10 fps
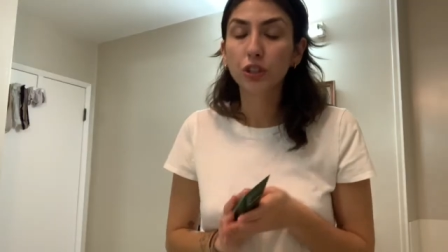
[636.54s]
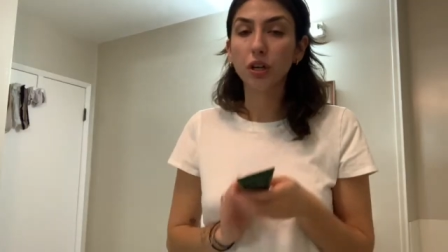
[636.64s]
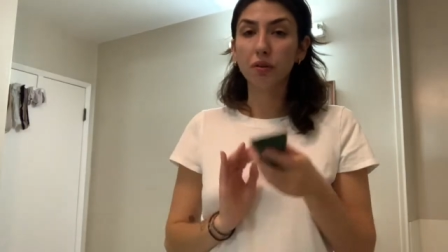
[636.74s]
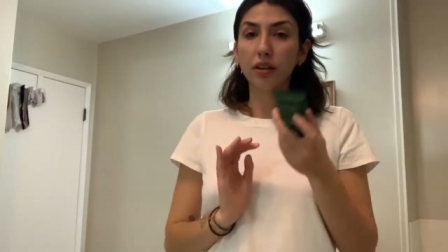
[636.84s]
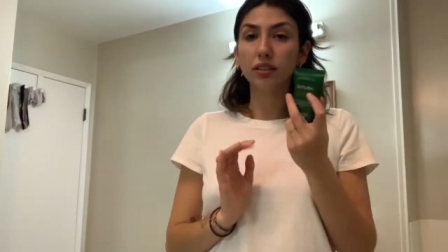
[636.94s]

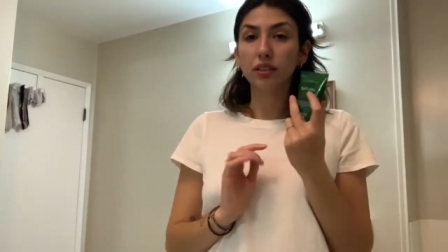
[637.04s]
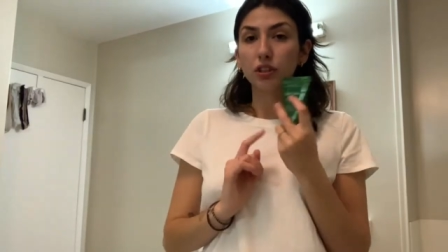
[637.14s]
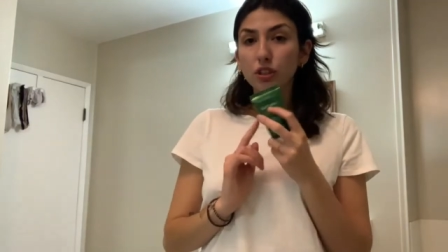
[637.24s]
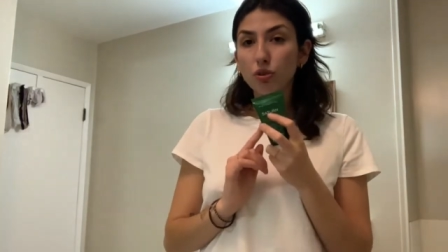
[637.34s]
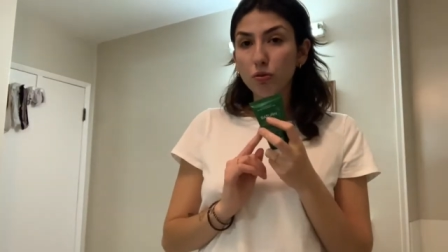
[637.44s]
So it is a
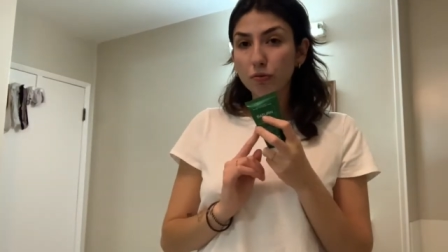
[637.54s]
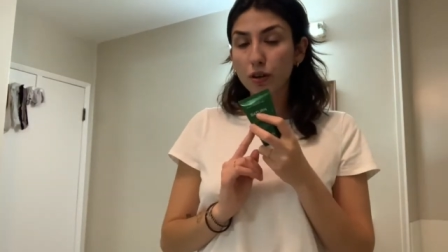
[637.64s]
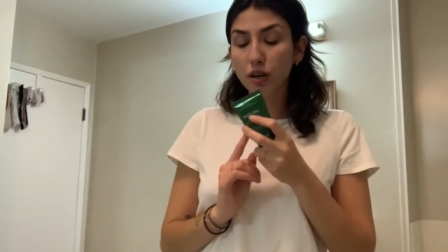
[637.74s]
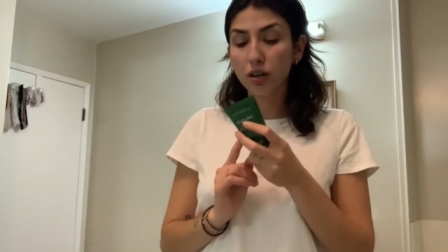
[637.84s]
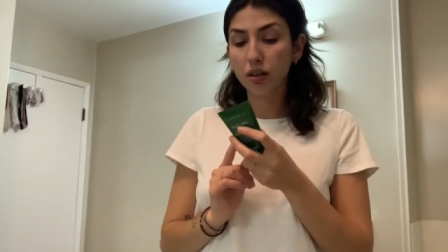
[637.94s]

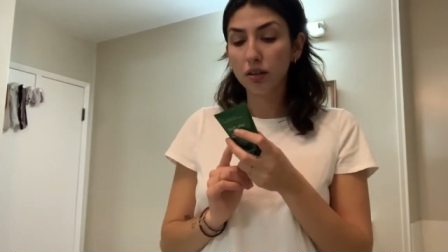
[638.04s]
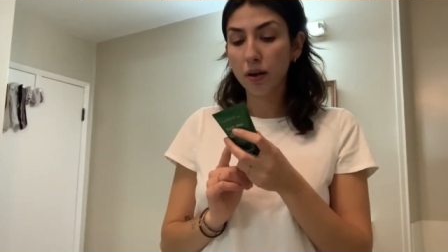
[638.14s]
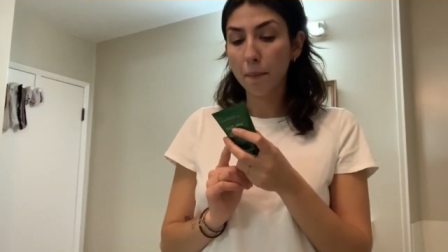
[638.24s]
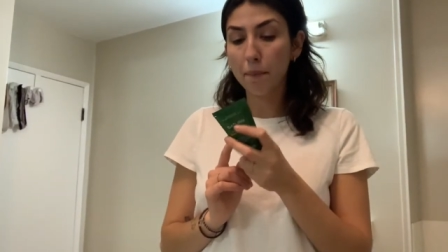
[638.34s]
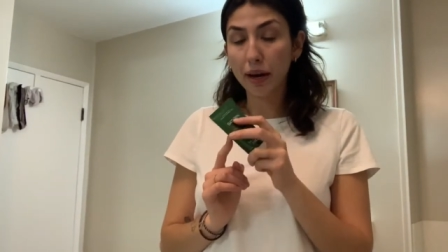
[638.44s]
sulfur
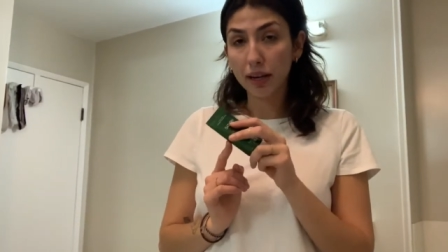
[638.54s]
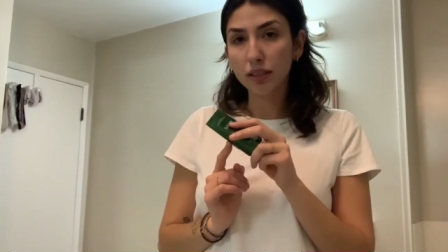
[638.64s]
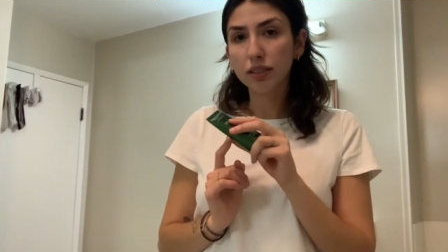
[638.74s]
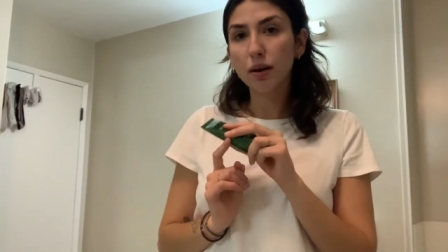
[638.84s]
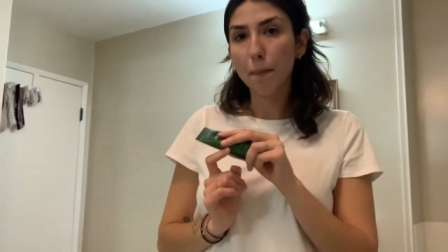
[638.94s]

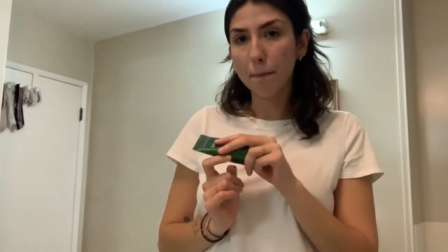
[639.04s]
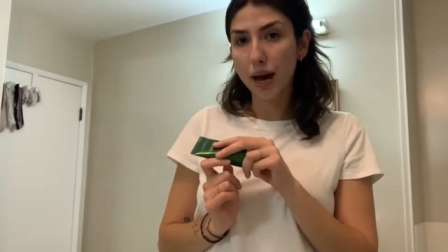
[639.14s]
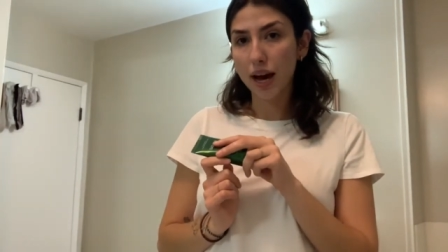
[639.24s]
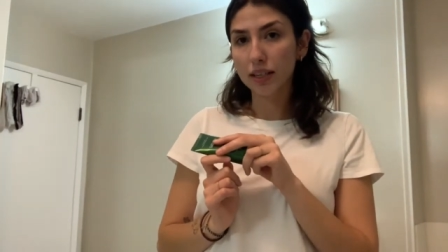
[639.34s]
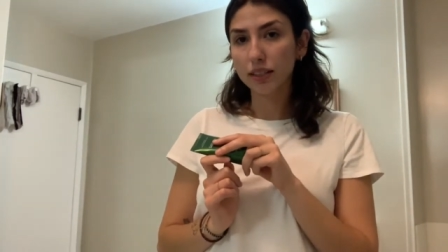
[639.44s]
based
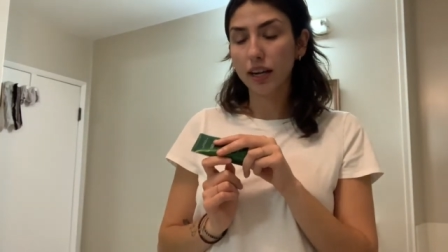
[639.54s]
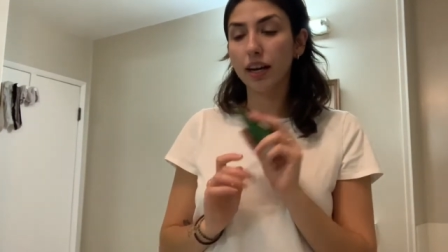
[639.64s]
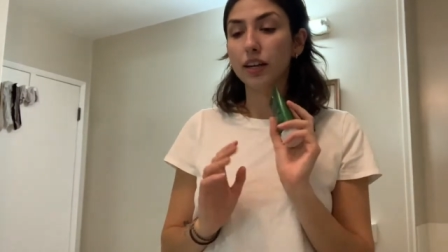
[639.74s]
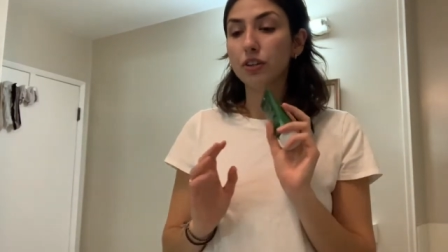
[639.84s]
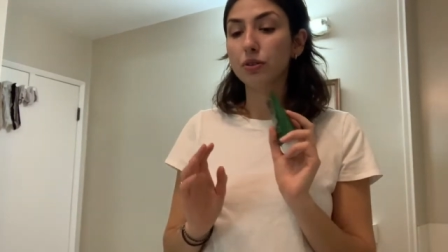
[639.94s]
mask, and
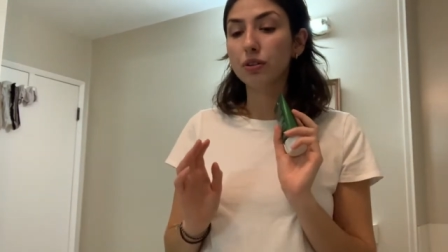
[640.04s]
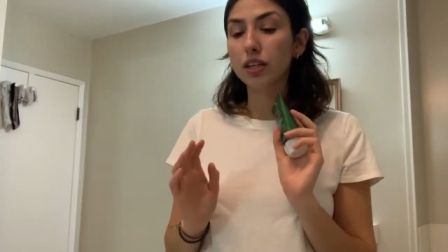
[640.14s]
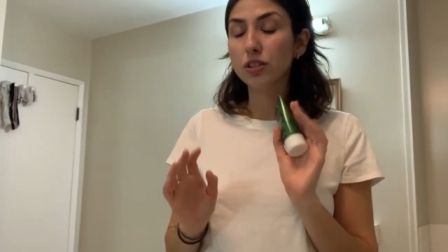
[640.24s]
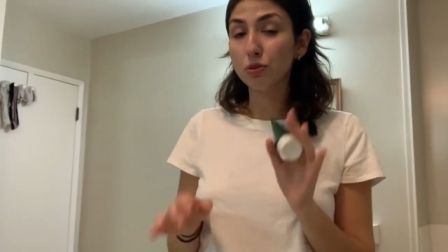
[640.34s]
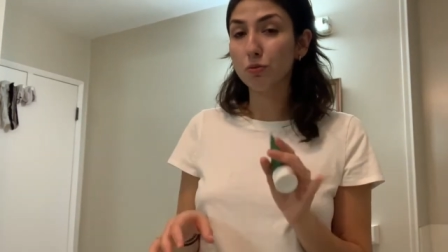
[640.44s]
I knew
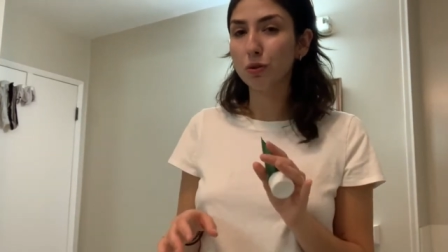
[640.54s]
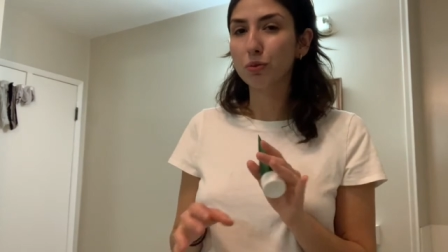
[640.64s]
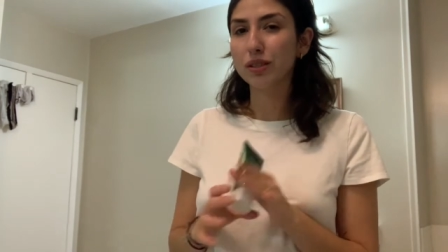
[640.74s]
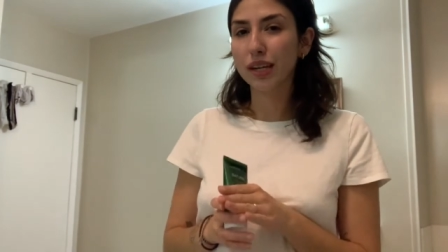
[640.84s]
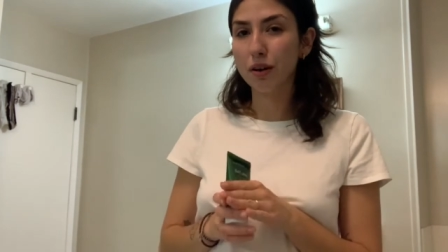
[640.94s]
that sulfur
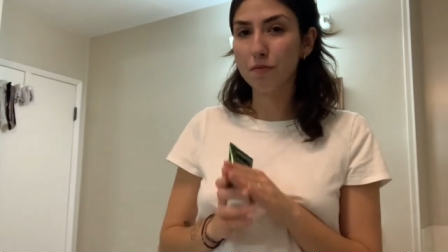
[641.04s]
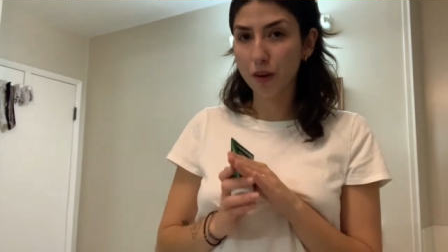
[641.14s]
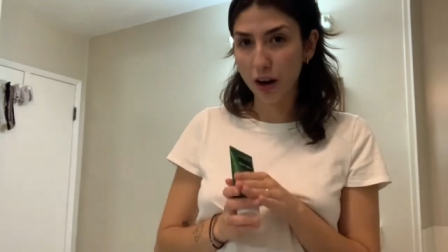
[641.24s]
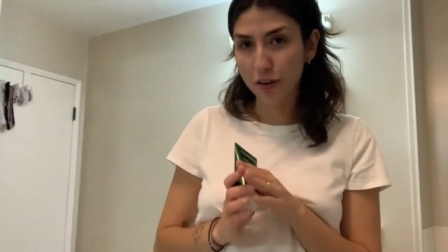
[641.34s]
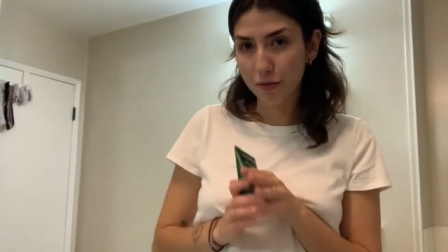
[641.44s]
was like a
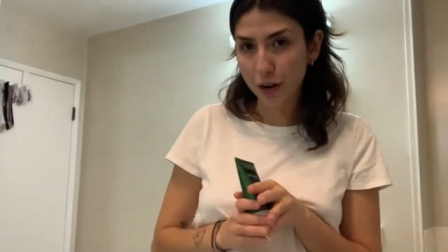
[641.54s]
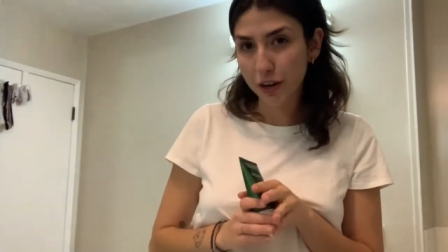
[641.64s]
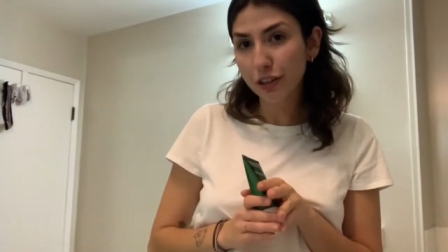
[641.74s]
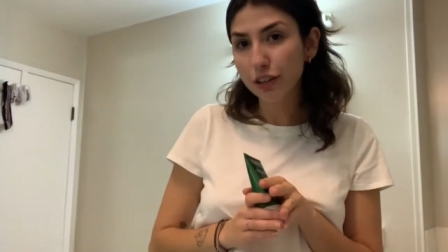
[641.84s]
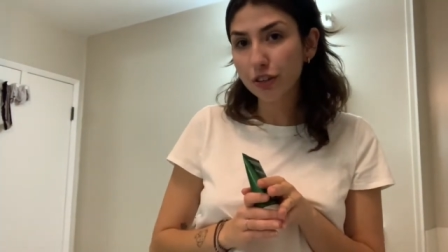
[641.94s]
very,
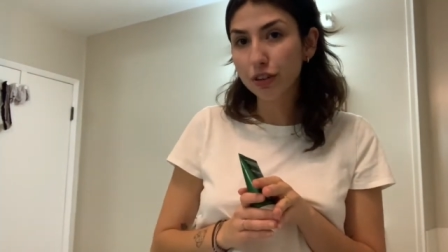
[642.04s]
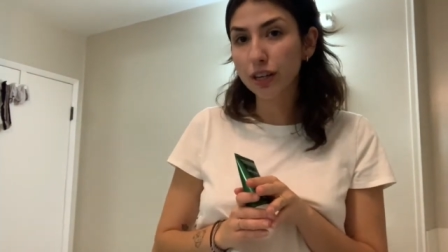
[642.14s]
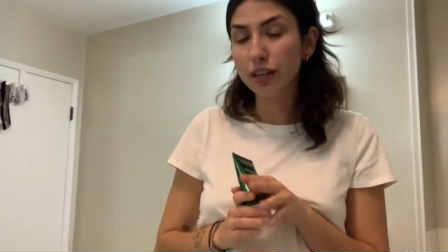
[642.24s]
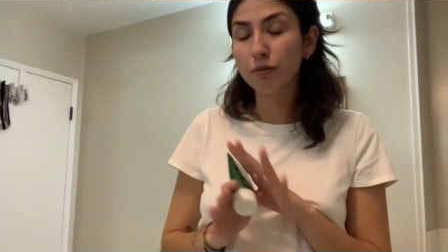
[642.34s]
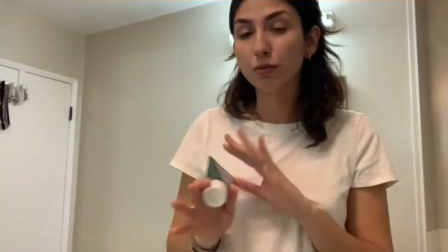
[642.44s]
very good
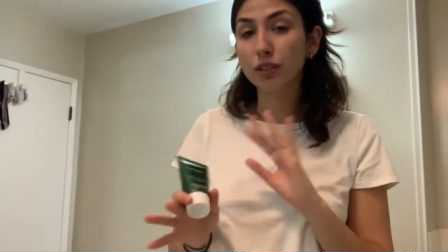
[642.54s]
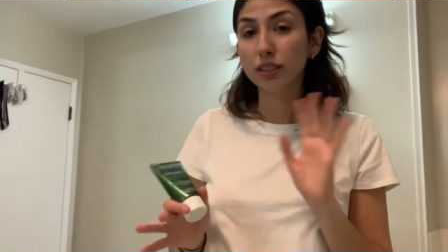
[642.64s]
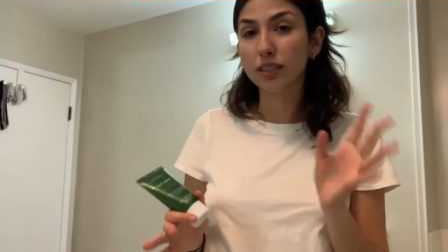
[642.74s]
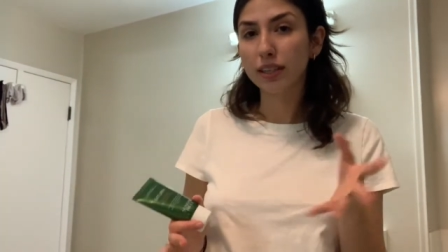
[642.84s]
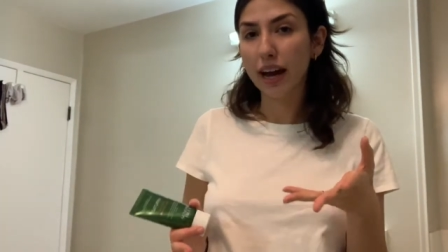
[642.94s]
ingredient for
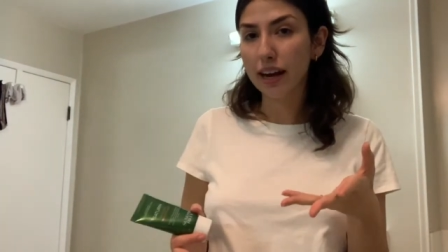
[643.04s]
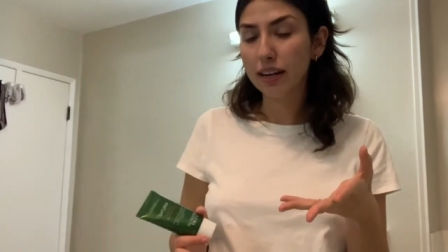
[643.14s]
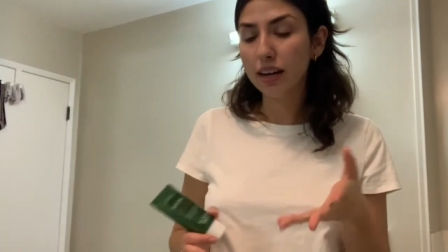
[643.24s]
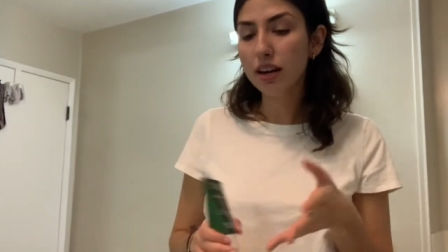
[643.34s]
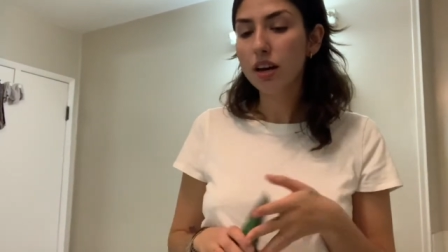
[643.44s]
cystic
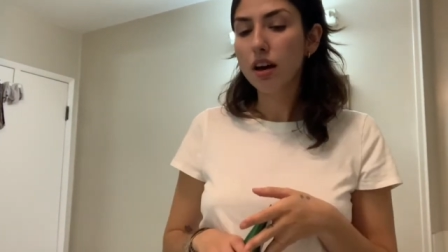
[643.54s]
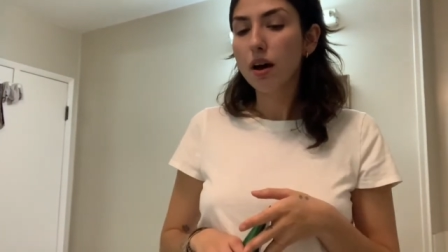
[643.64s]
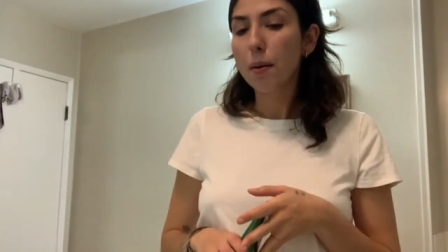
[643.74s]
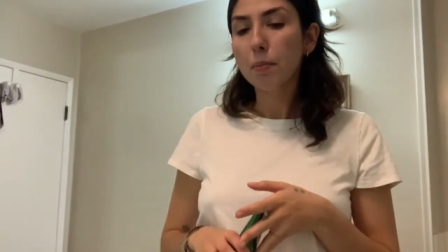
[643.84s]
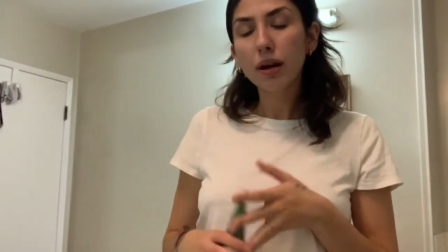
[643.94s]
acne,
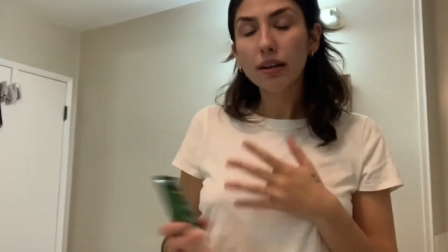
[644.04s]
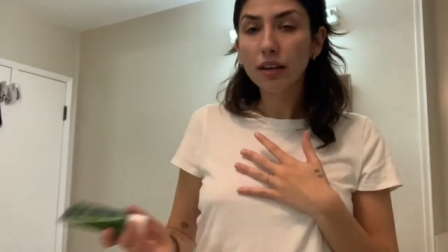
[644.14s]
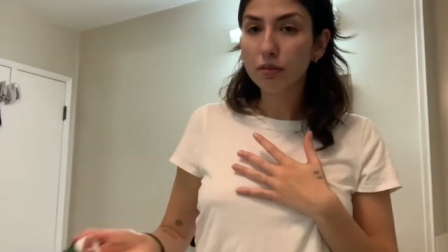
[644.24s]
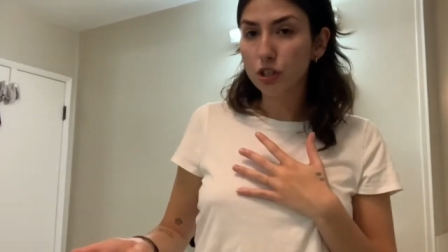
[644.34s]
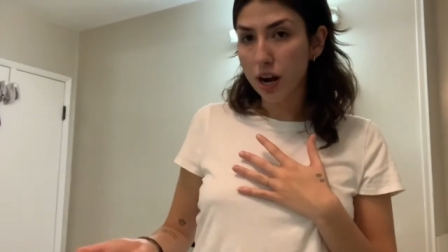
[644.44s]
but I had
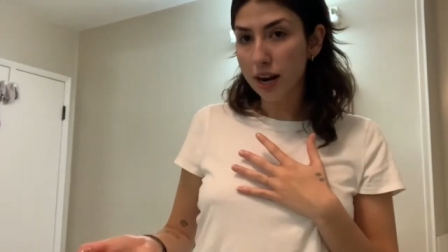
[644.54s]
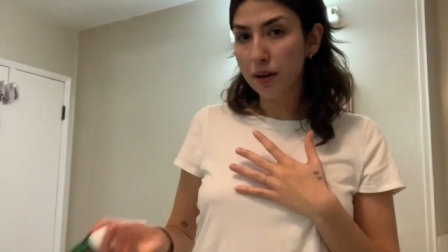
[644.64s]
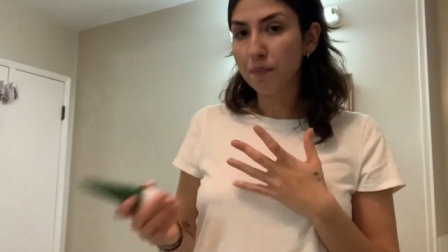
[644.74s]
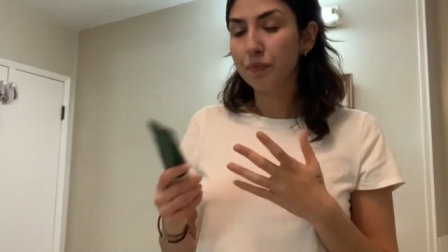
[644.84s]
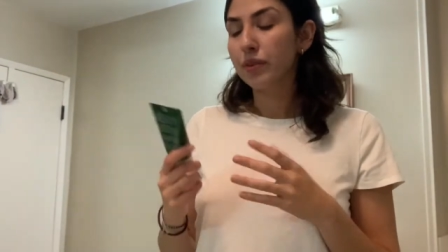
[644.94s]
never tried
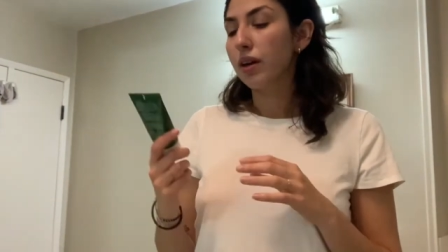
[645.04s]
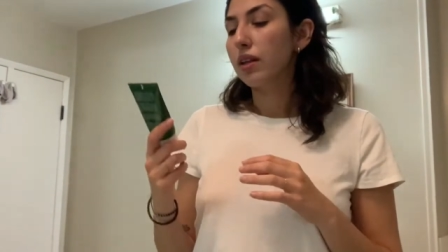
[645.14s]
it.